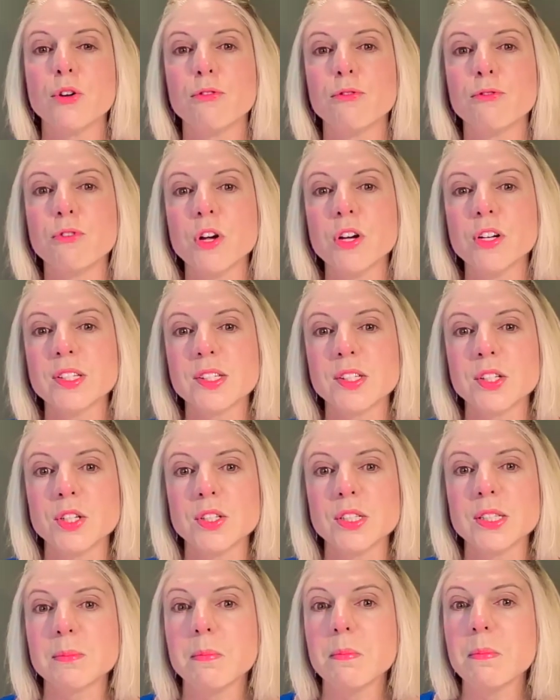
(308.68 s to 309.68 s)

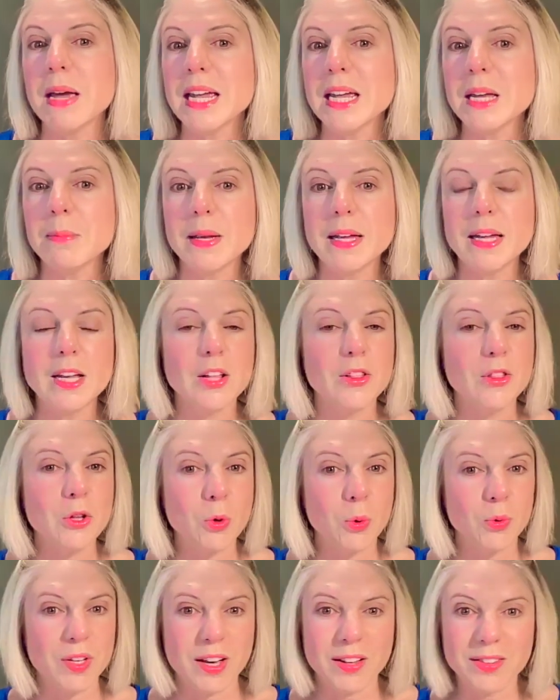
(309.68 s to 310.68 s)
Versus maybe
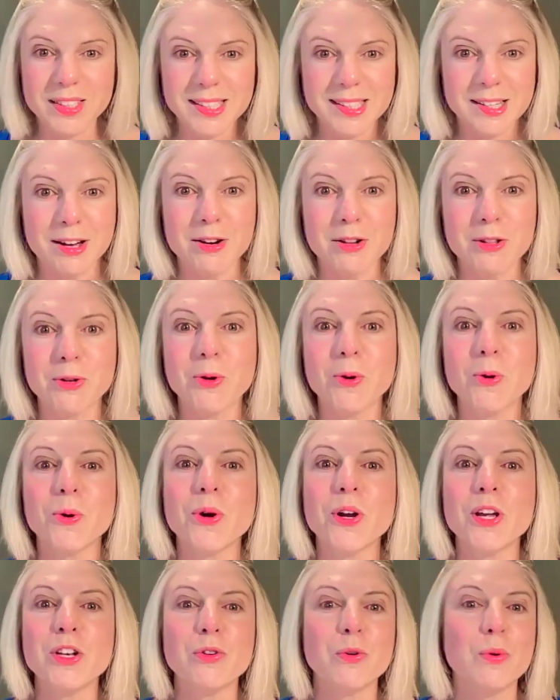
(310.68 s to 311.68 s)
the other side of the
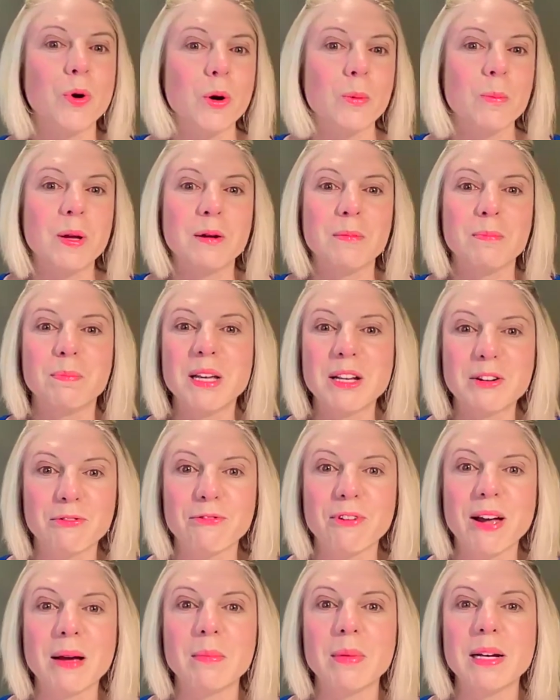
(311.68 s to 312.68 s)
coin, you grew up in a big
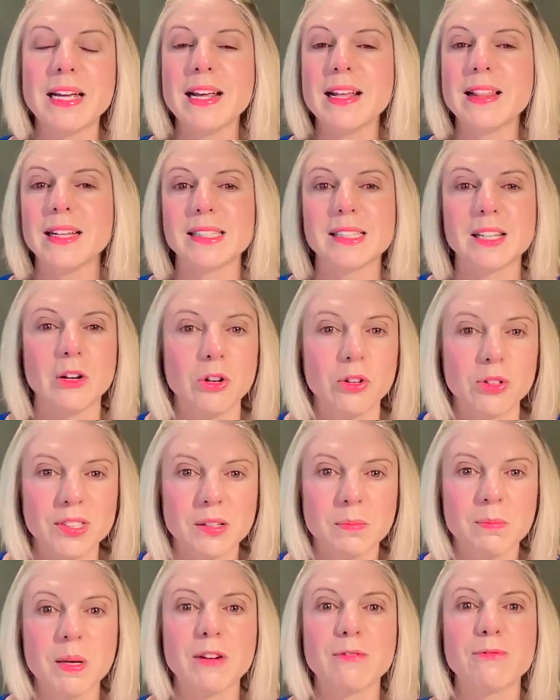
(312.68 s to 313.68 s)
family, there's lots
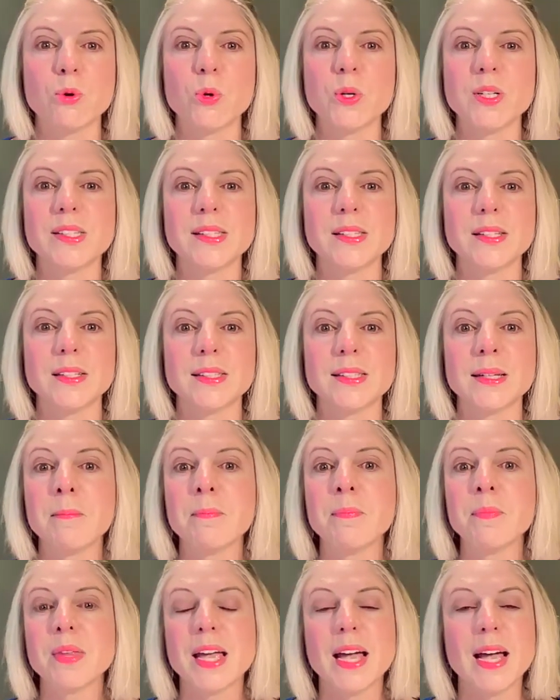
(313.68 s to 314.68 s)
of big voices,
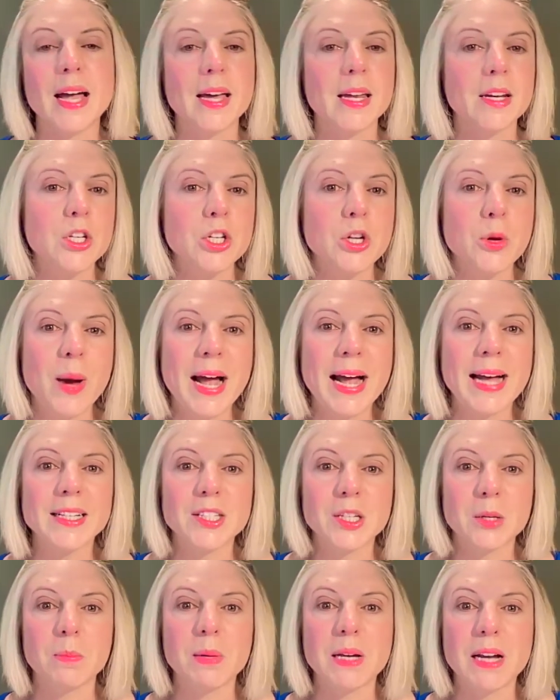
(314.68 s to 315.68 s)
and you had
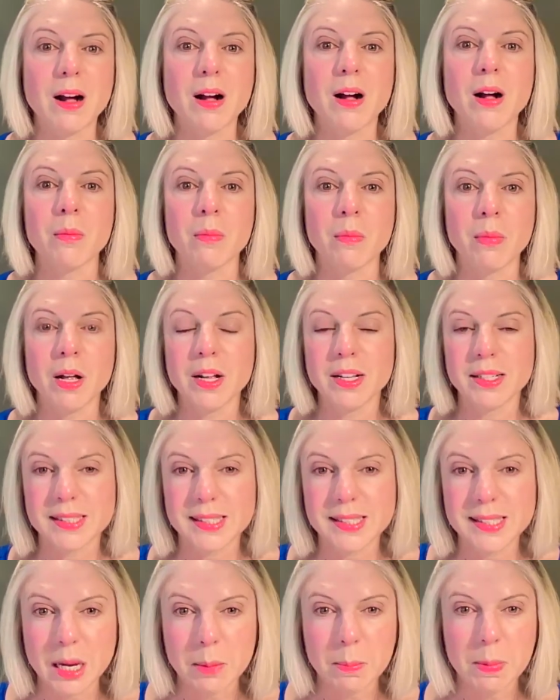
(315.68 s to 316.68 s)
to
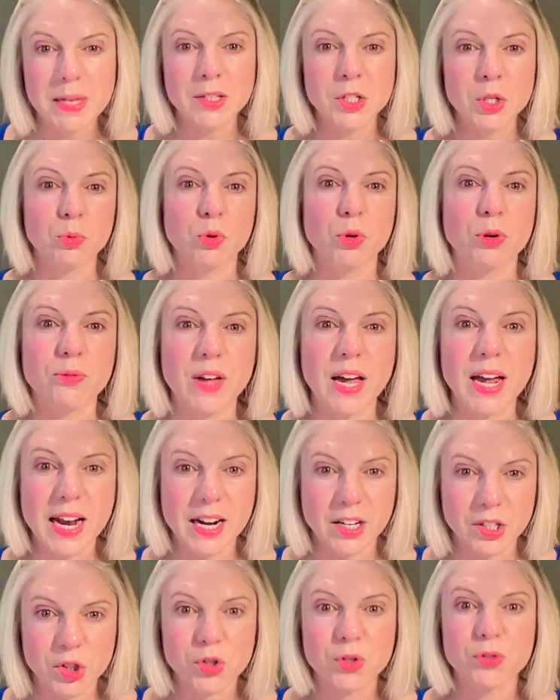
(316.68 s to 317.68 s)
step into more of that
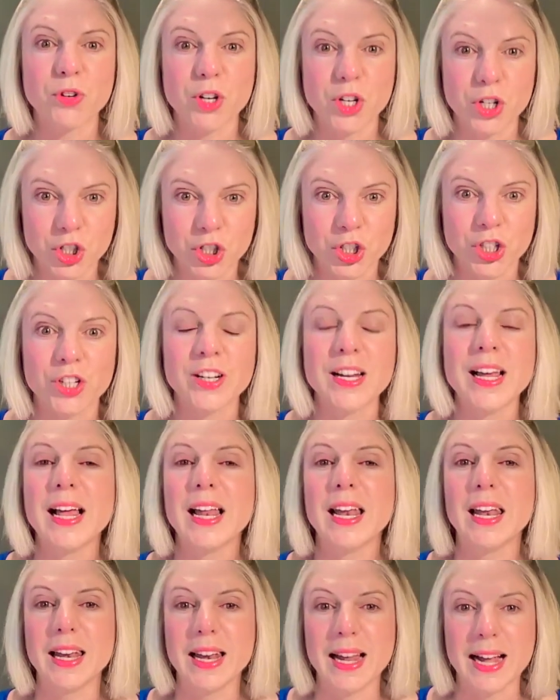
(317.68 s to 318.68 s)
extroversion,
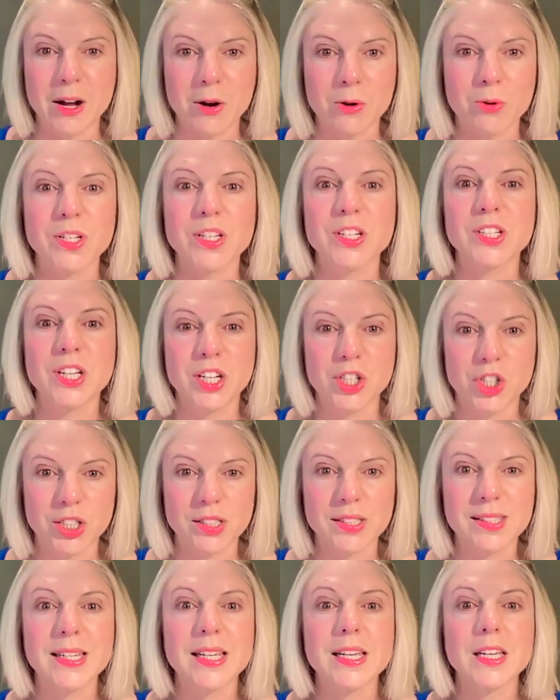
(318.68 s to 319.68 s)
loud,
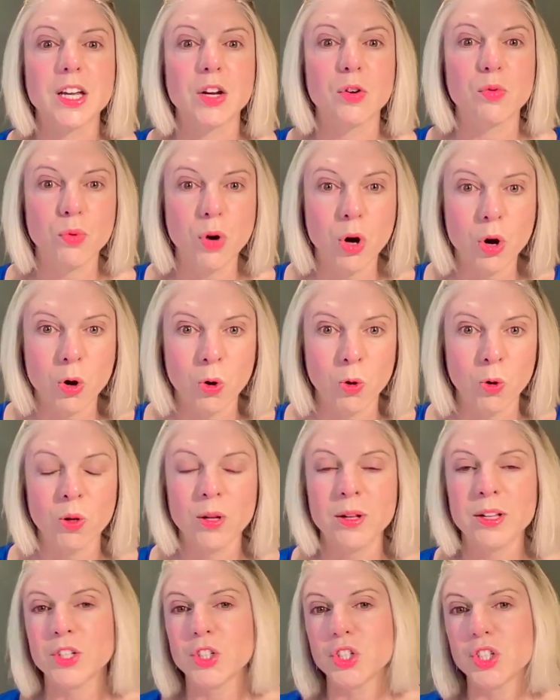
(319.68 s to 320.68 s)
attention-seeking
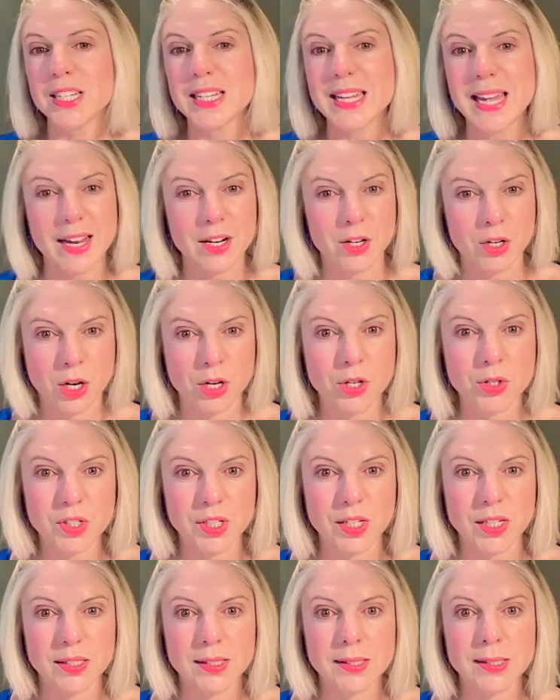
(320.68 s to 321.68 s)
role to get
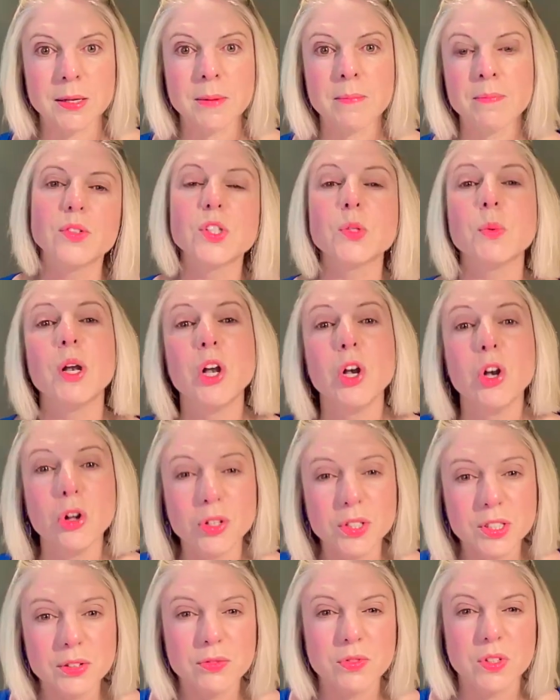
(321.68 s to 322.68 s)
noticed. So a
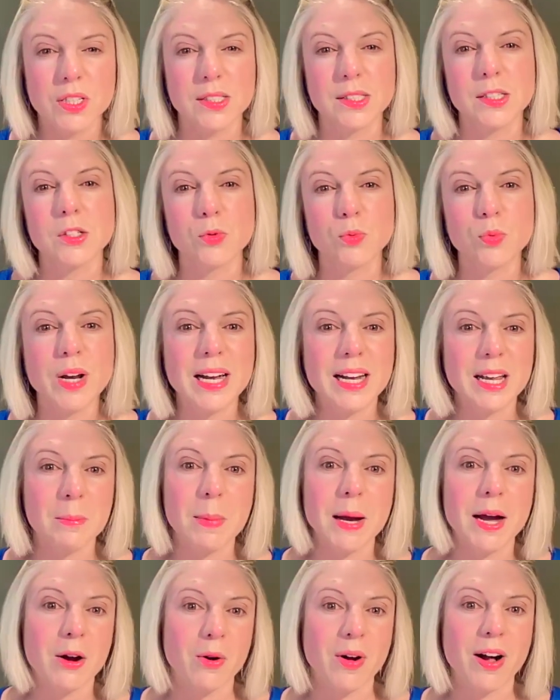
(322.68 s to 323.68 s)
lot of this is really
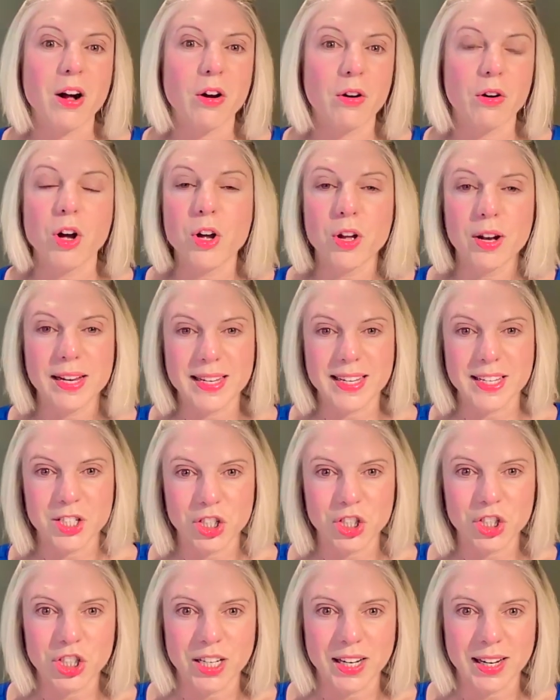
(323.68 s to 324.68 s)
about our early
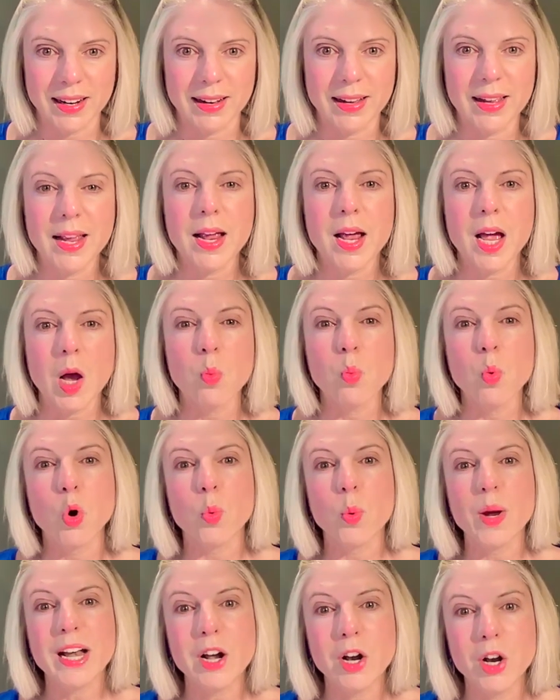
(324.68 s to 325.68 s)
conditioning, and what
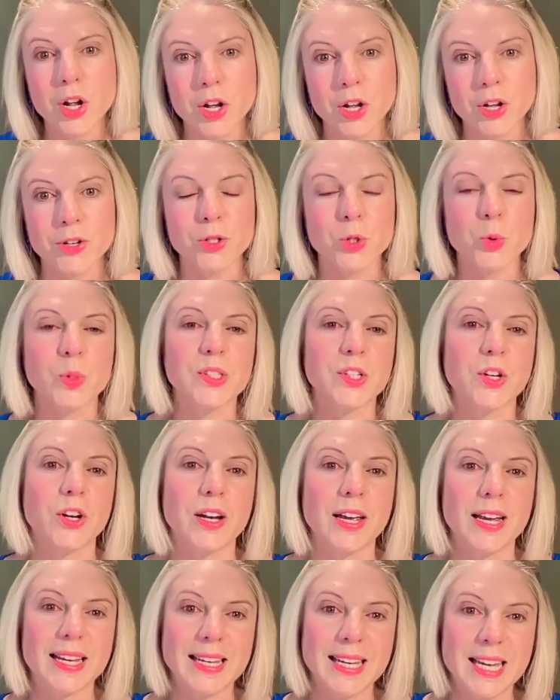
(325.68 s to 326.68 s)
we learned was
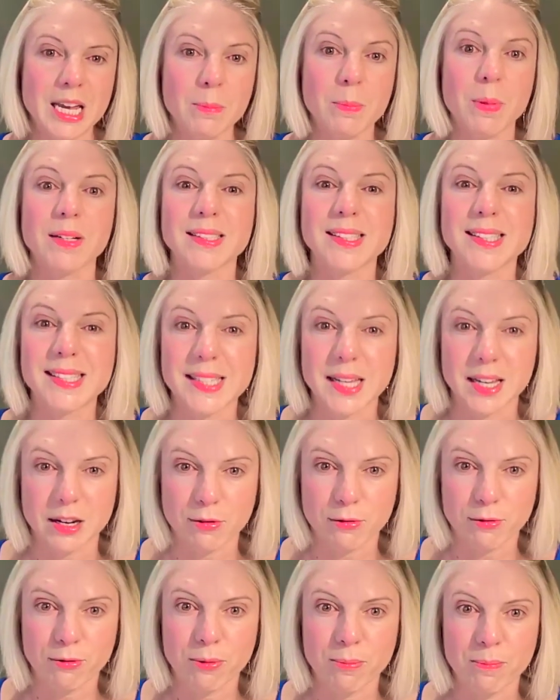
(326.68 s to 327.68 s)
going to keep us
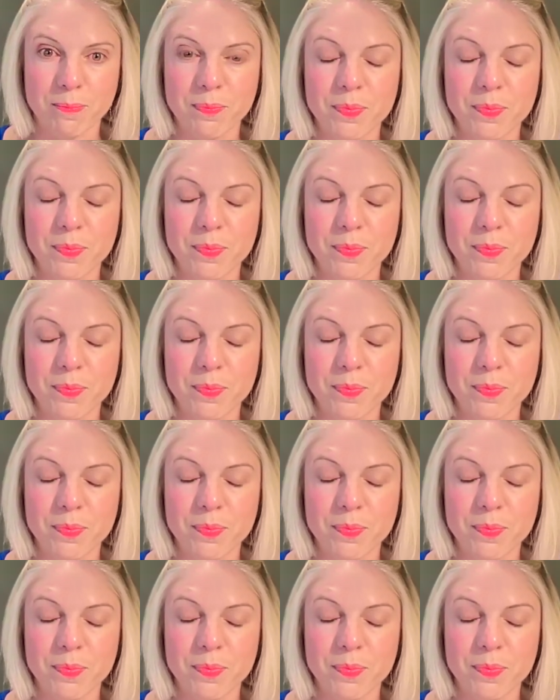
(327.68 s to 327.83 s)
safe.